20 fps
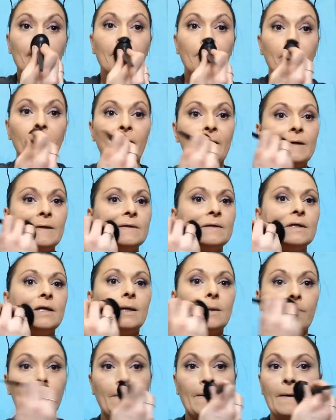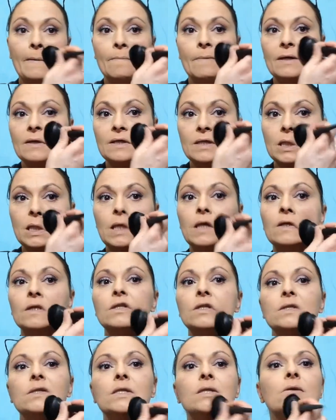Because I find my skin
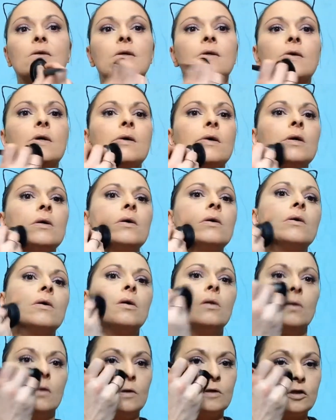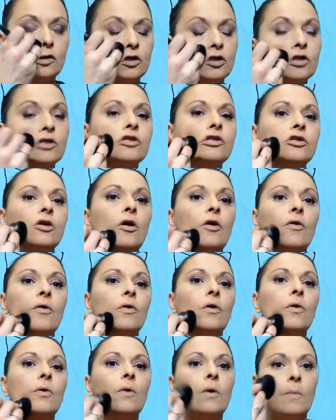just looks
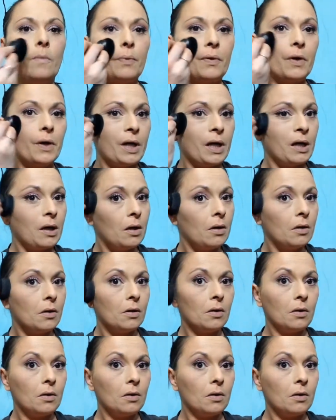so pretty